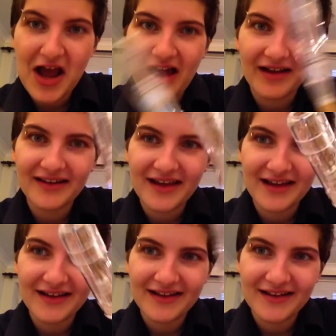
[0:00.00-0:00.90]
I'd
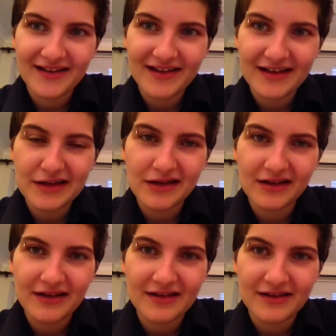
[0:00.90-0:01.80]
get
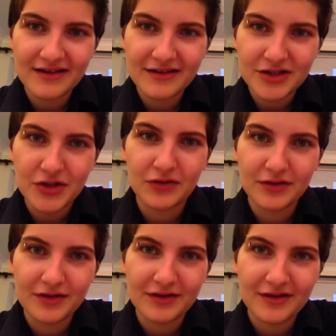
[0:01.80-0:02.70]
easily
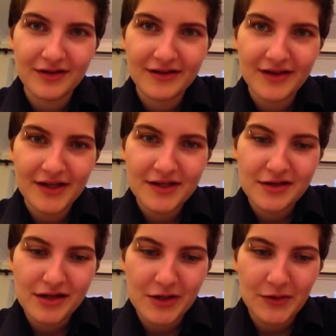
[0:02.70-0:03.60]
shocked.
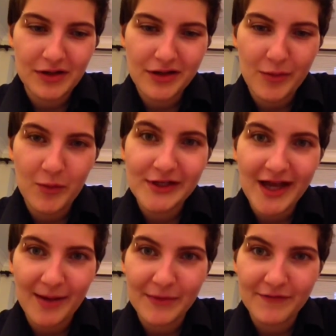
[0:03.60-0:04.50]
So someone would
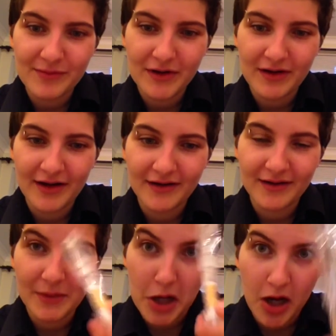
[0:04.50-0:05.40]
tap me from behind
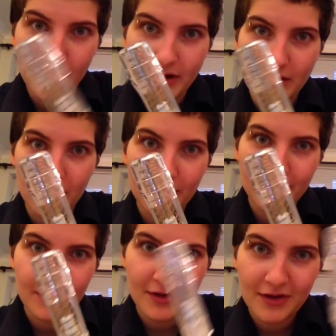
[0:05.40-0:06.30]
and my heart would stop.
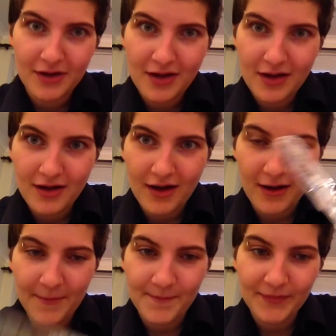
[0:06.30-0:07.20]

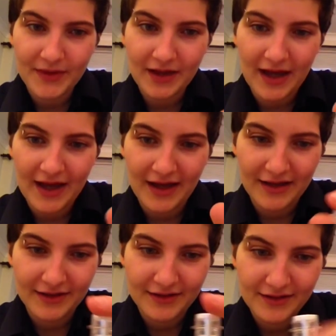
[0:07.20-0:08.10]

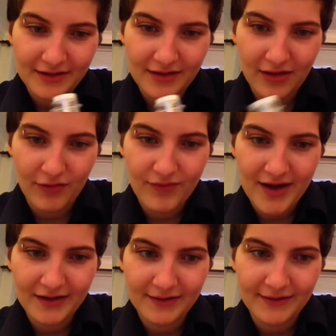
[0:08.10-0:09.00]
And I
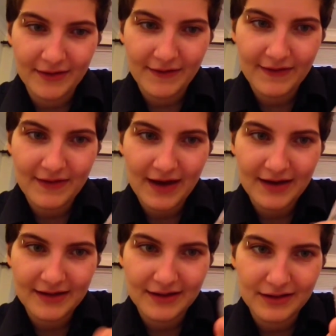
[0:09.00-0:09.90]
read that
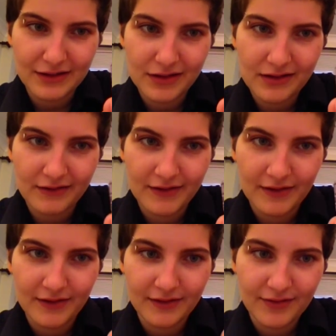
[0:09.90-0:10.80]
is
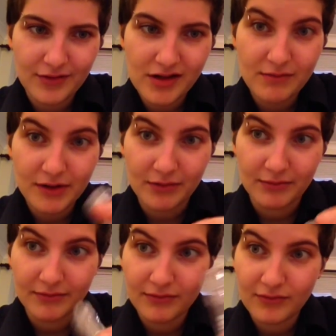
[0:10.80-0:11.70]
a symptom